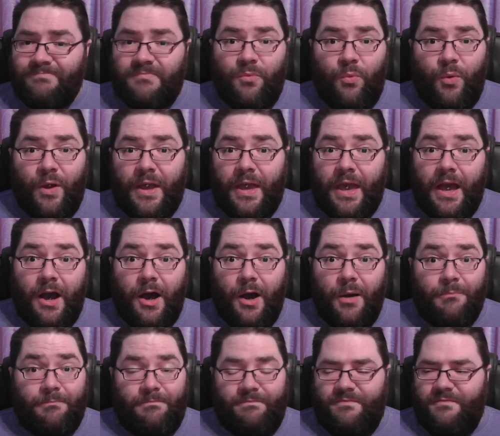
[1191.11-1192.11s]
wick it
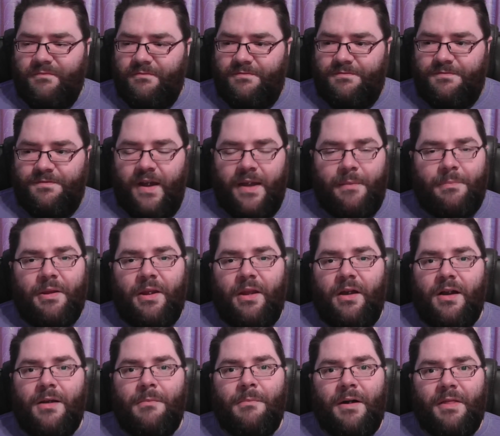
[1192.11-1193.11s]
up, vape it
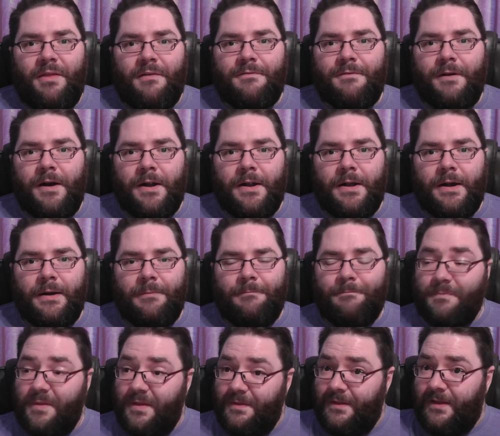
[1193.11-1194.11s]
like a motherfucker,
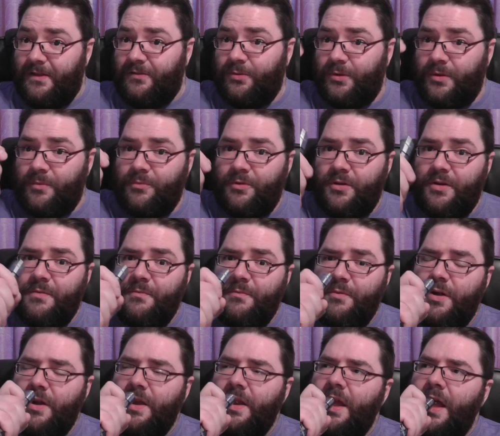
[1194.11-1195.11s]
and that's what I'm doing
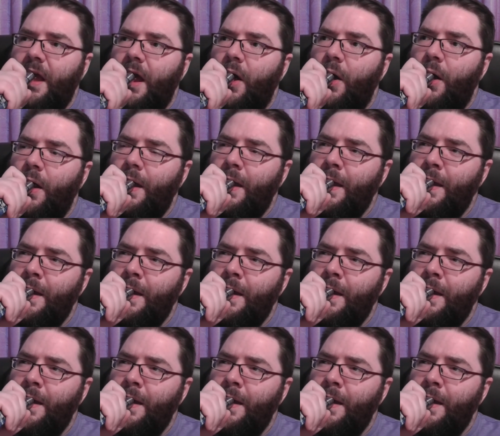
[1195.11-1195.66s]
right now.